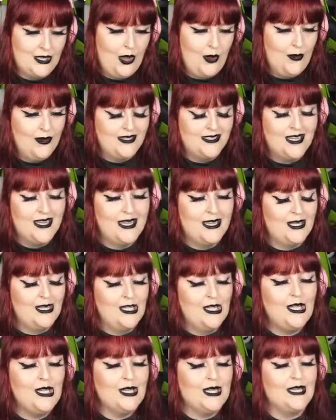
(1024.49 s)
and take a
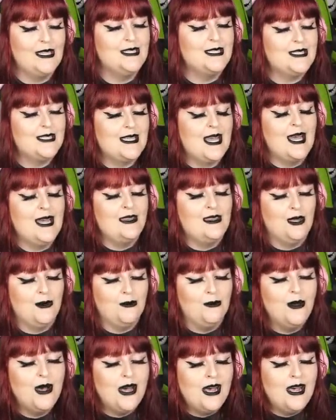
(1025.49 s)
look inside the
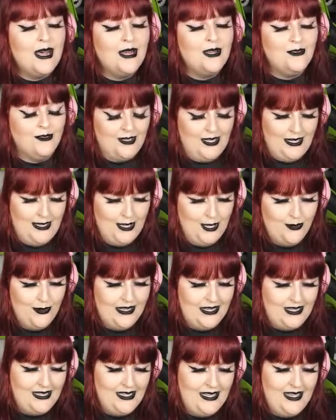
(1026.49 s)
barn really
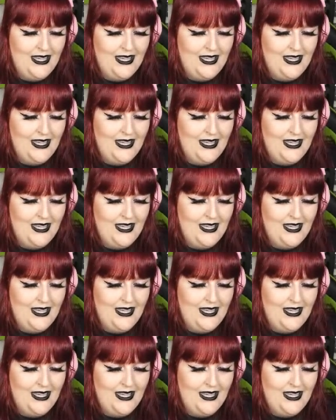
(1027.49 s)
quickly.